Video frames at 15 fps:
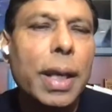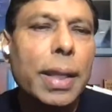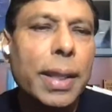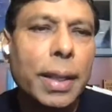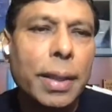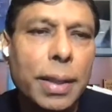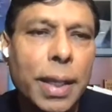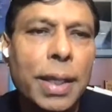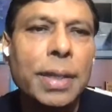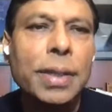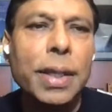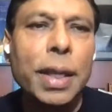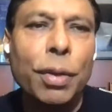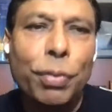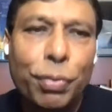that things
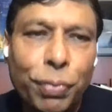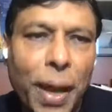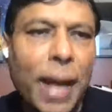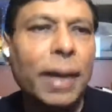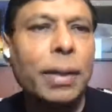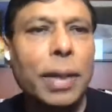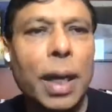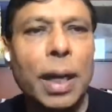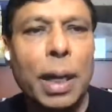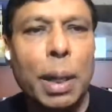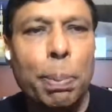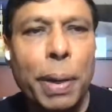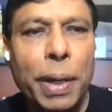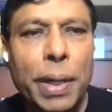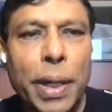in fact are
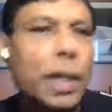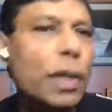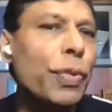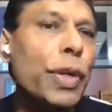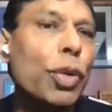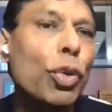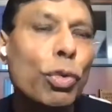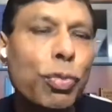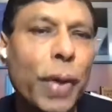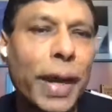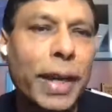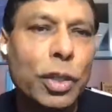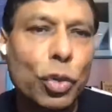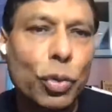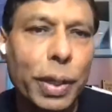abundant, we don't
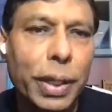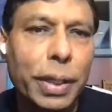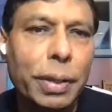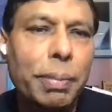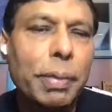fight over it.